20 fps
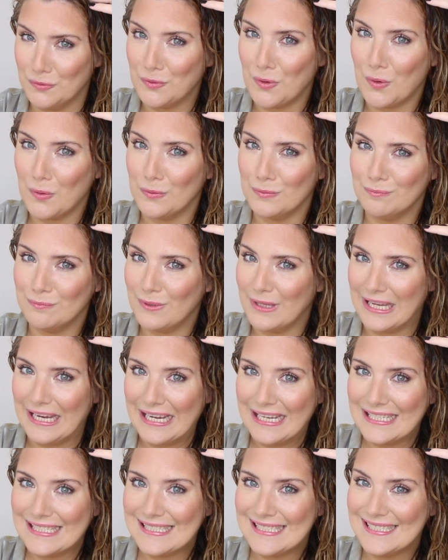good old
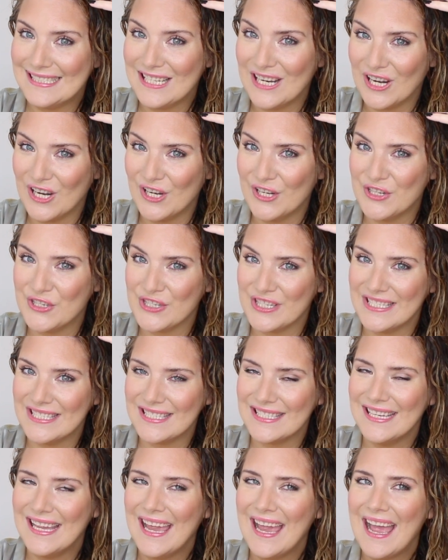plain
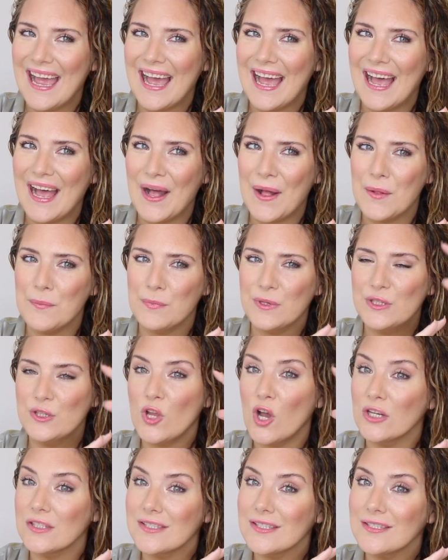detergent, but
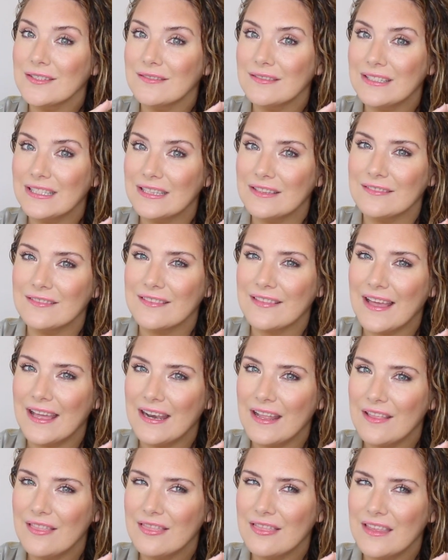not too little
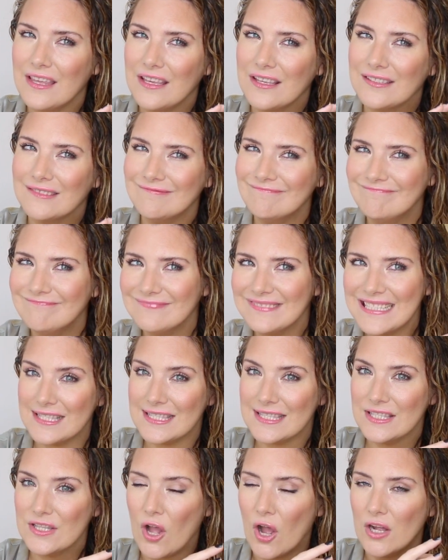that I think
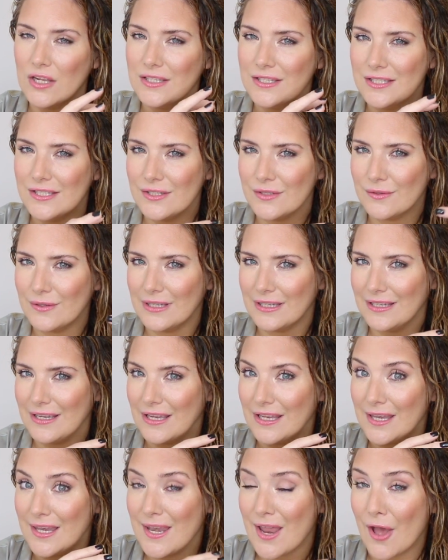it's not doing
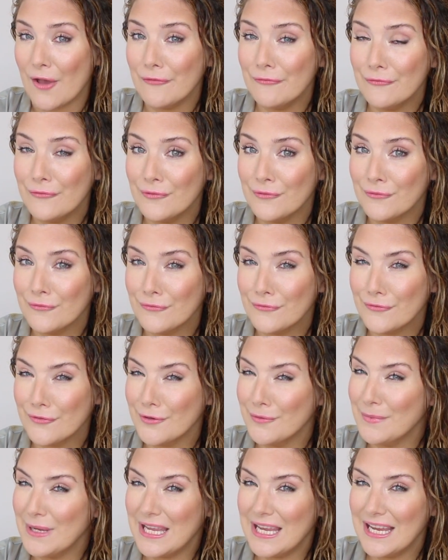enough
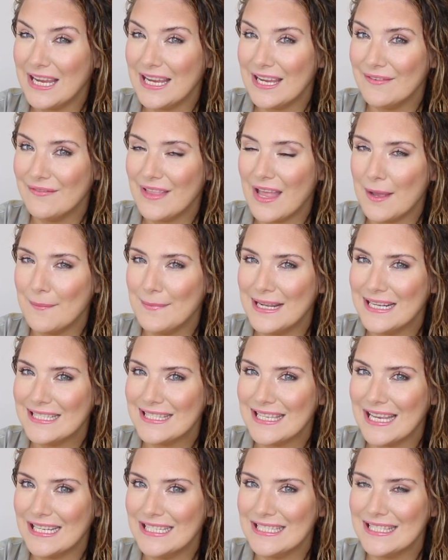for me, if that makes
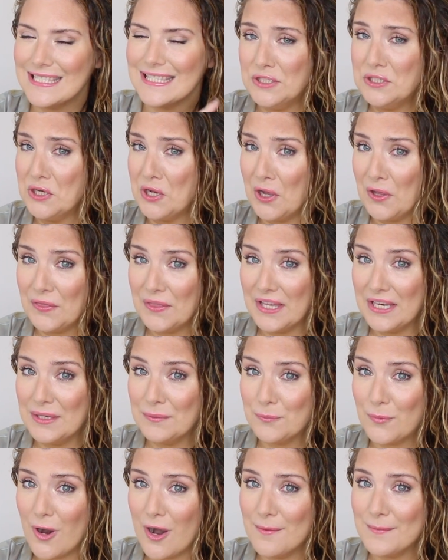sense. Not that
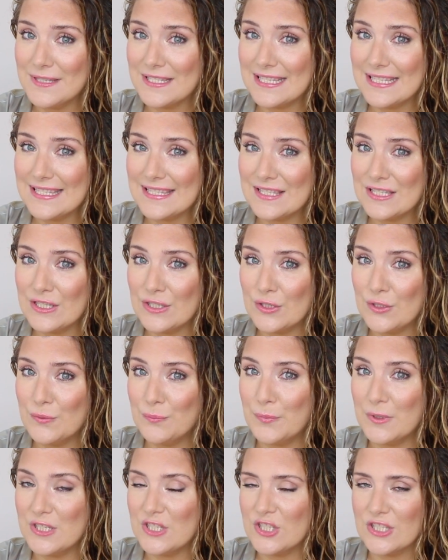it promises to,
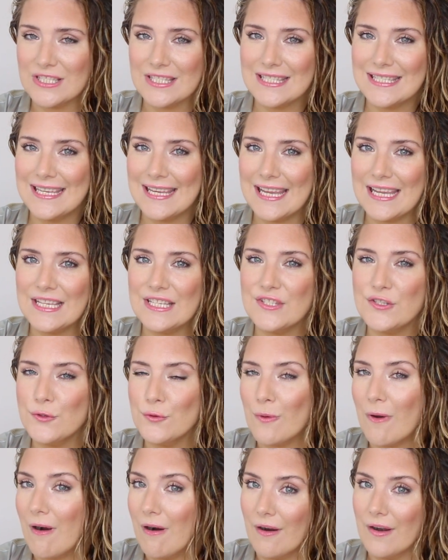but just in case
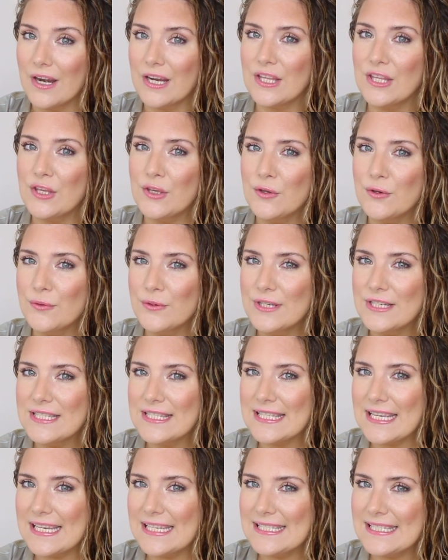you are
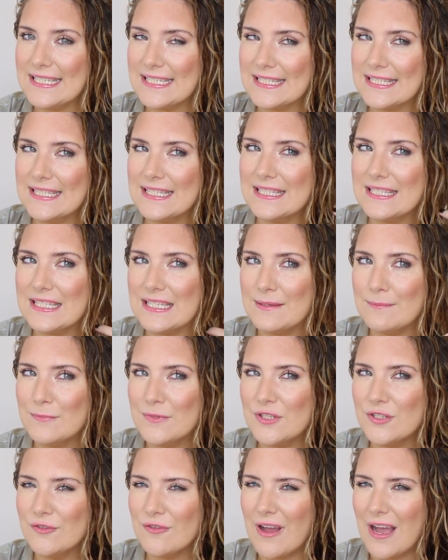curious, it doesn't
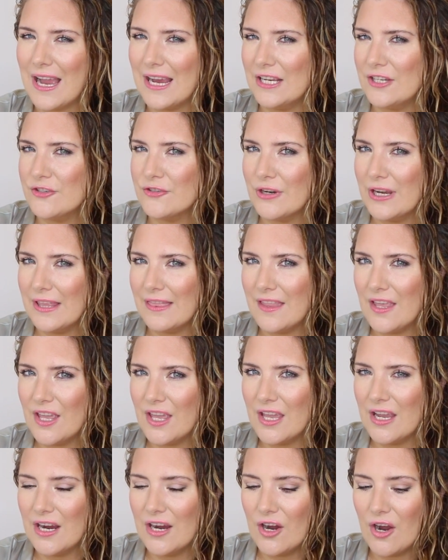seem to hydrate the
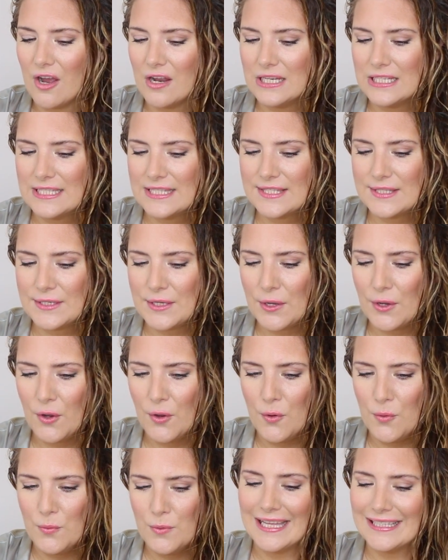hair on its
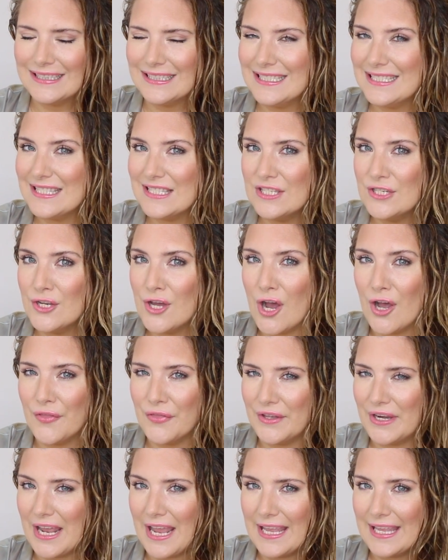own, at least
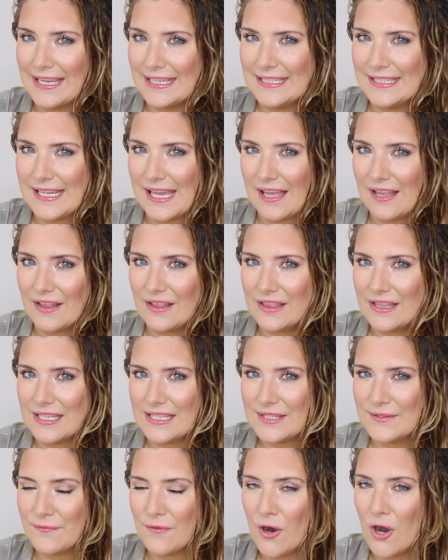not that I can tell
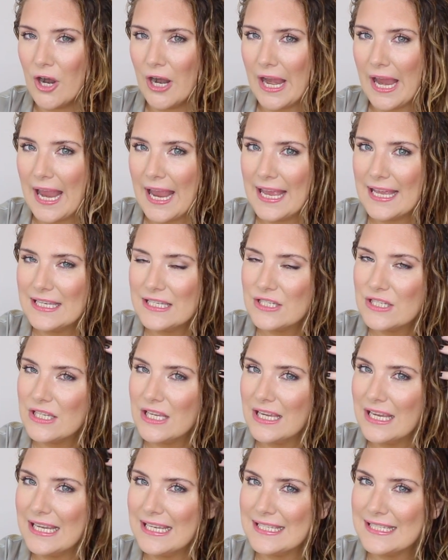this far,
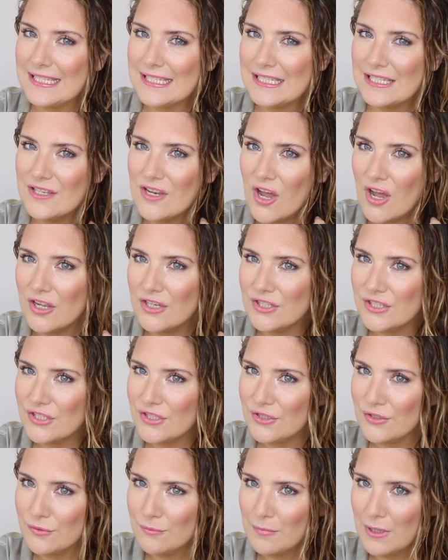and it did not
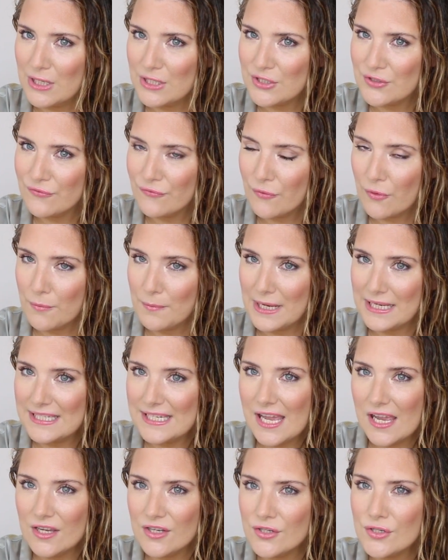do much for my
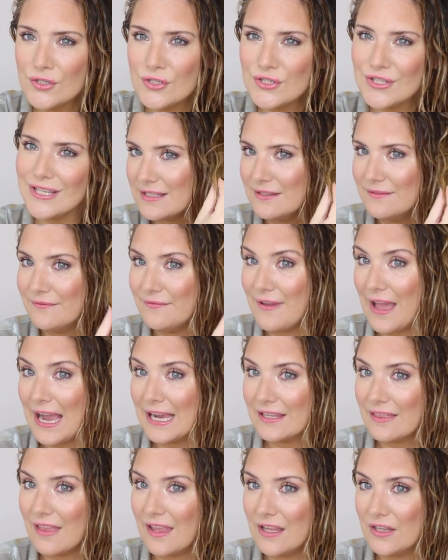tangles. In
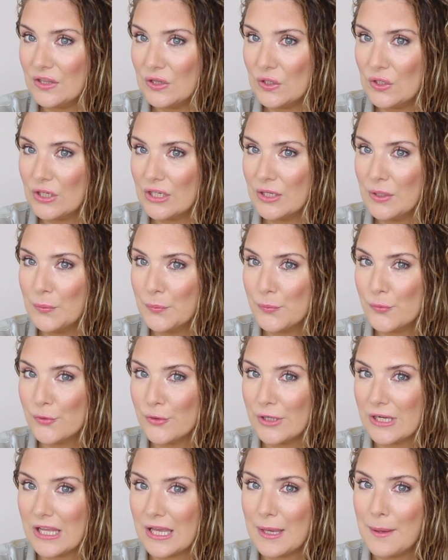fact, they look
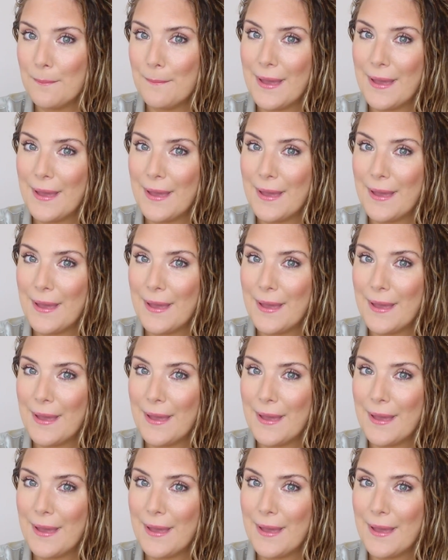pretty